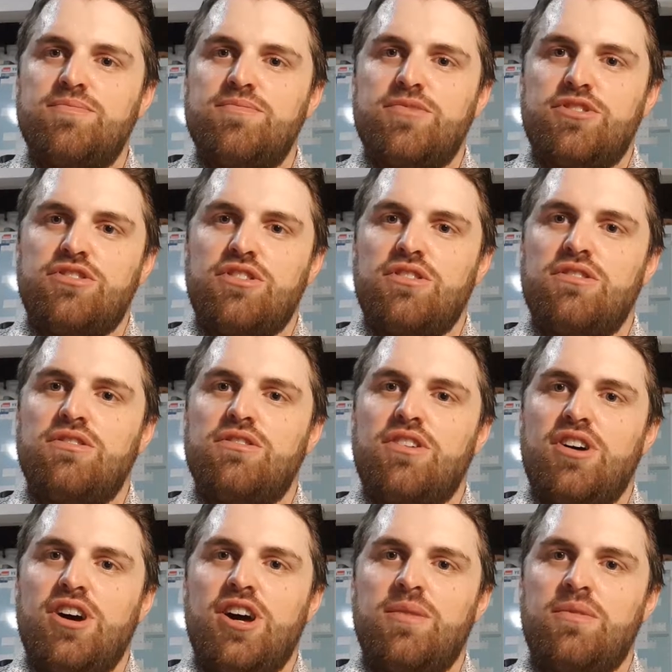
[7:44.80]
So
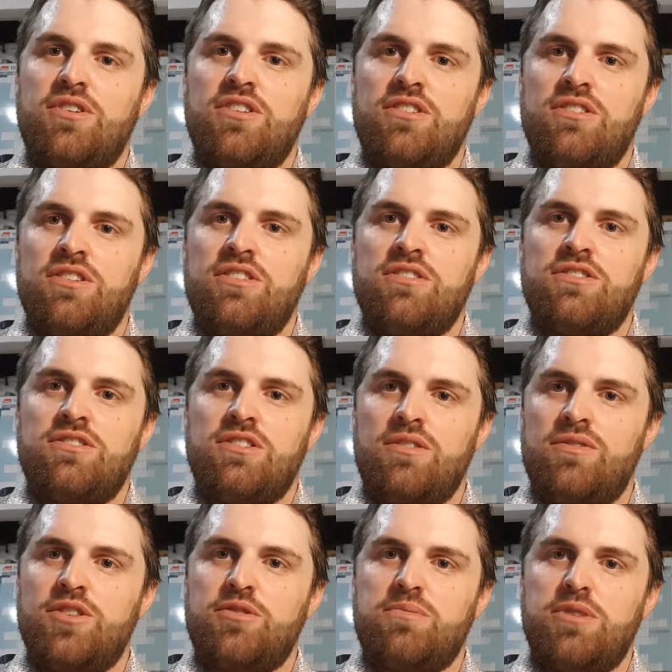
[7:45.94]
I'm going to
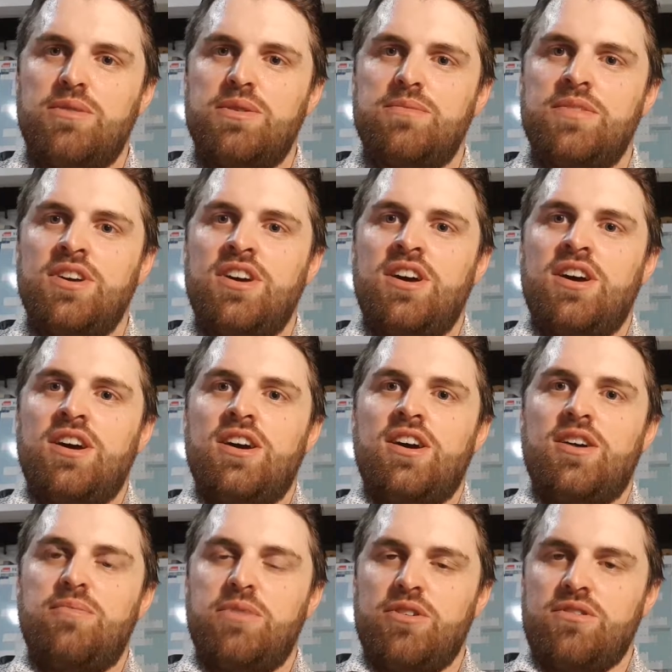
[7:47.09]
solve this problem. I
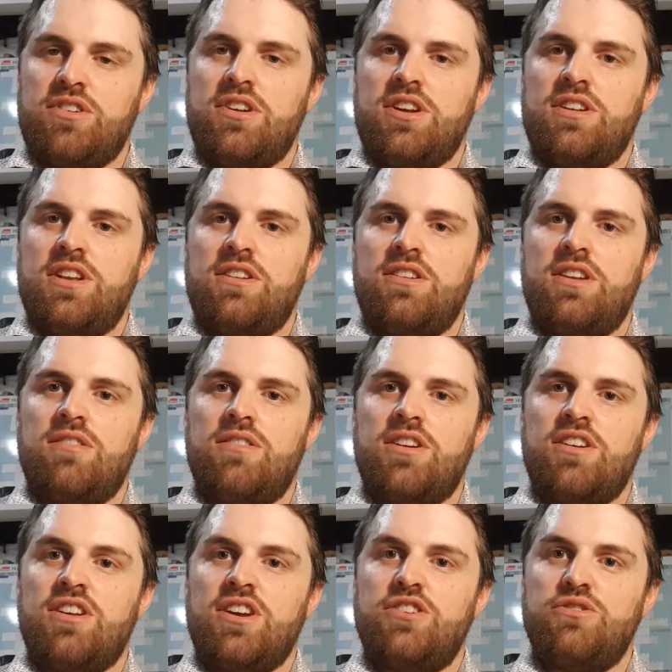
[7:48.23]
built an identity around
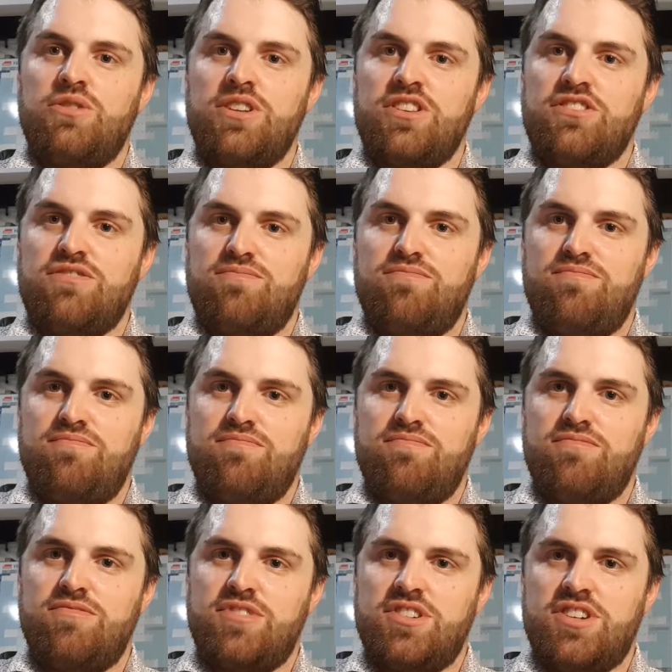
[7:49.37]
it. I joined this
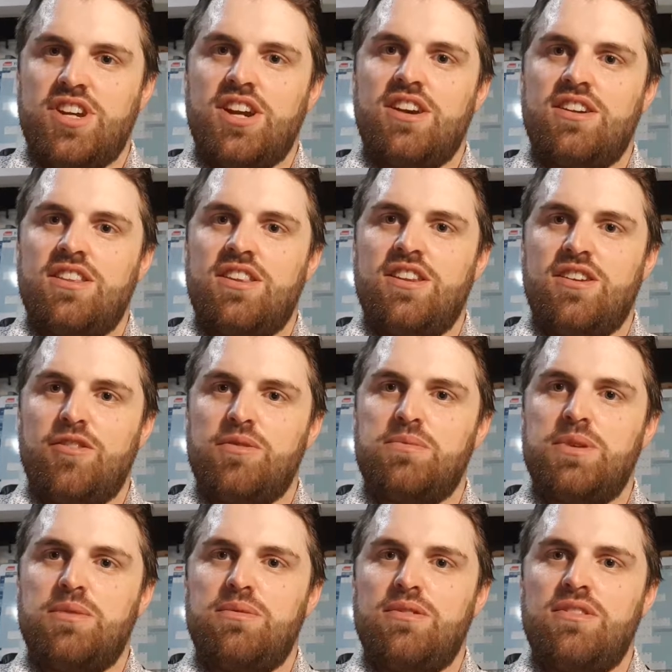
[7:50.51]
charity that helps
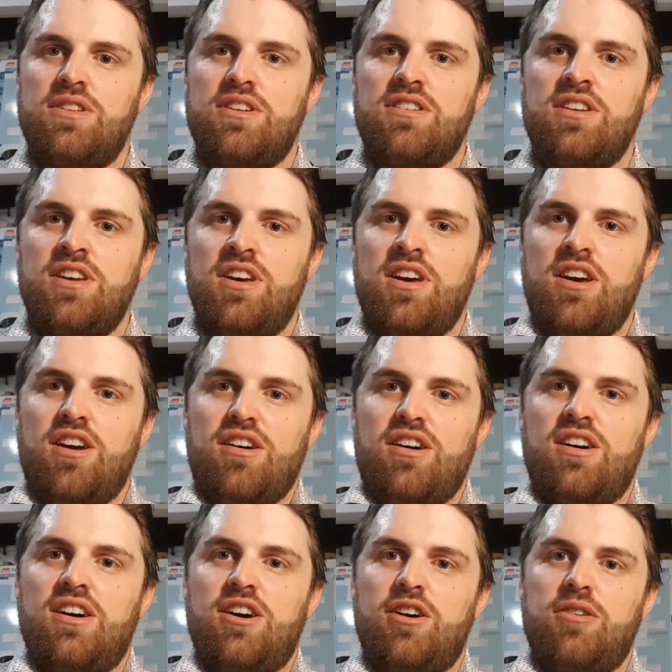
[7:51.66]
people, and
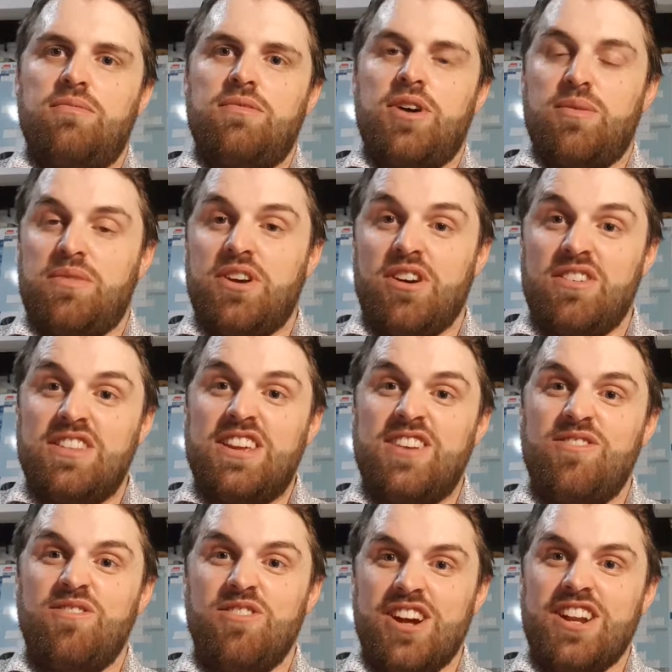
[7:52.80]
I'm currently
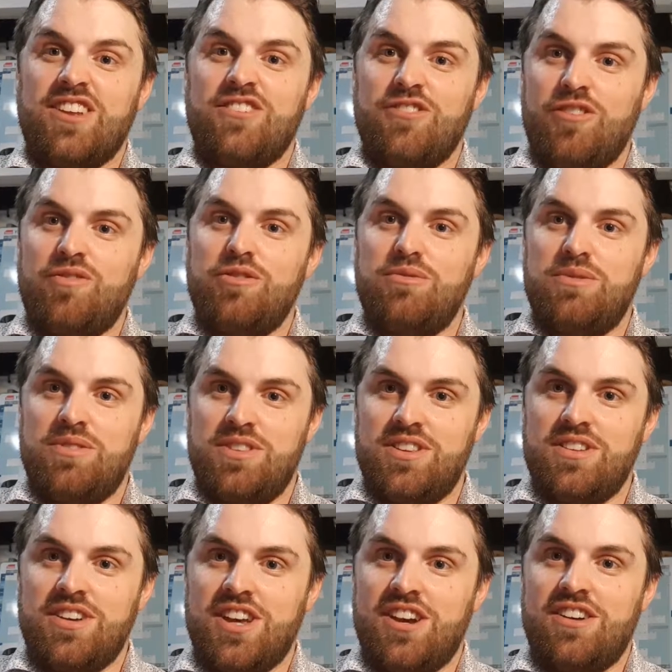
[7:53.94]
writing a novel with
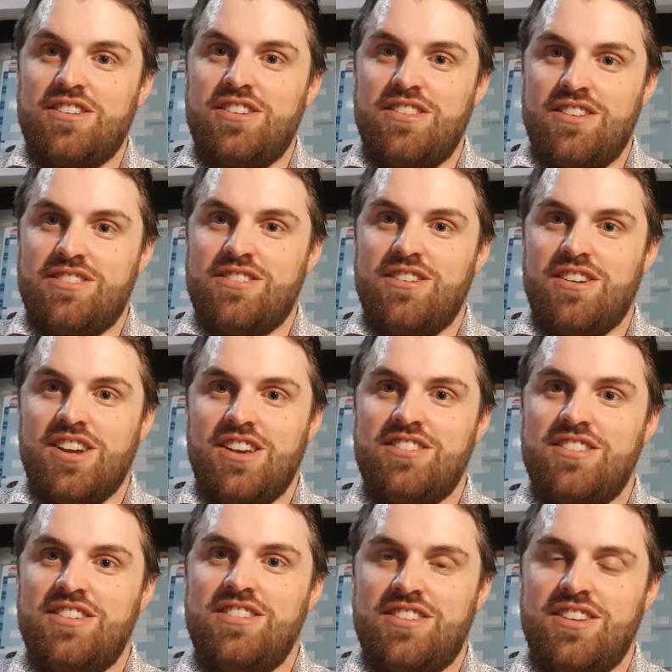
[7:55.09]
a character that's got
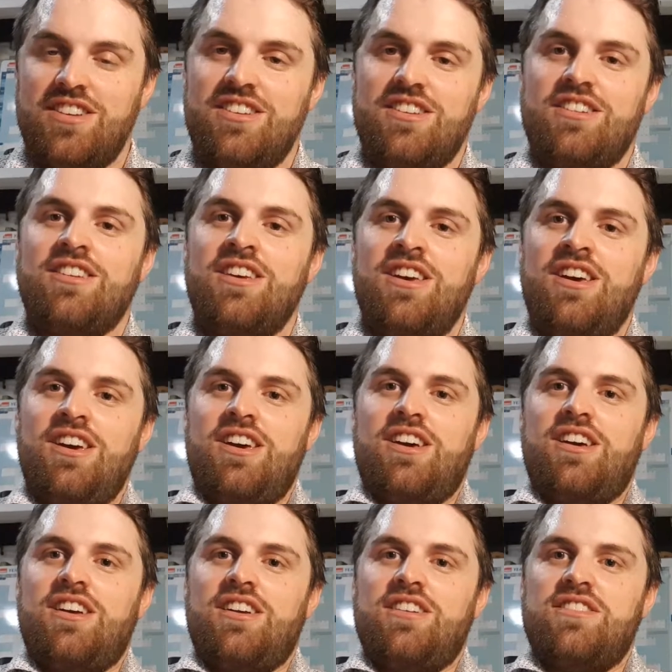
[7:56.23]
ACC,
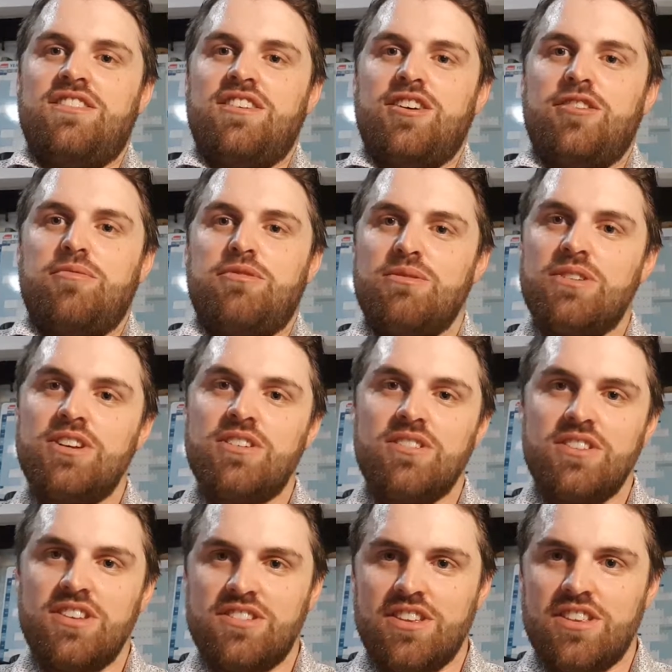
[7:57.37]
and doing all
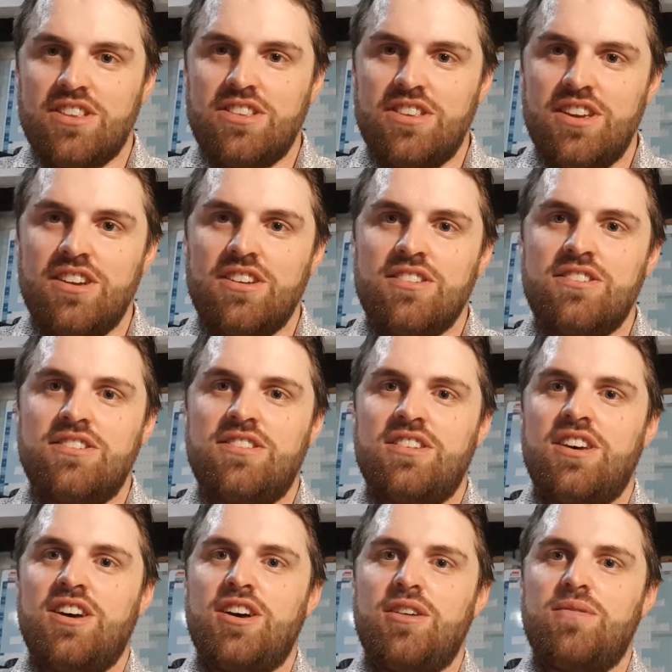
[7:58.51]
these other things
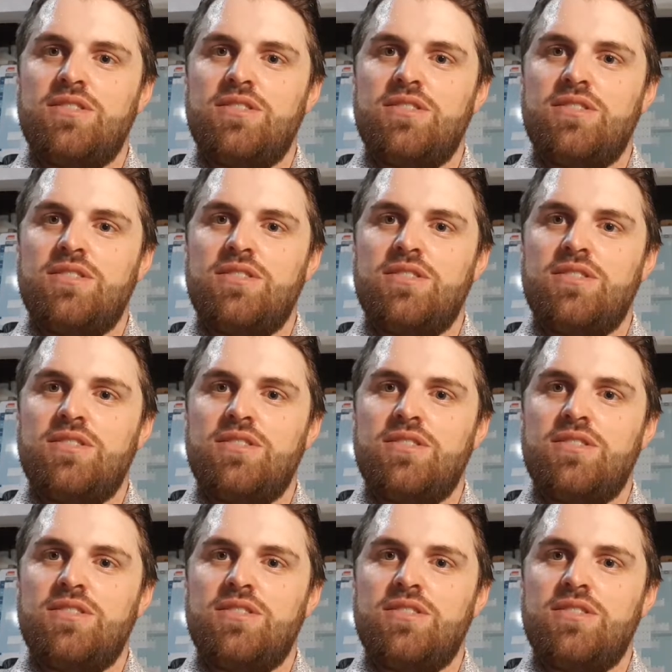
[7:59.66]
to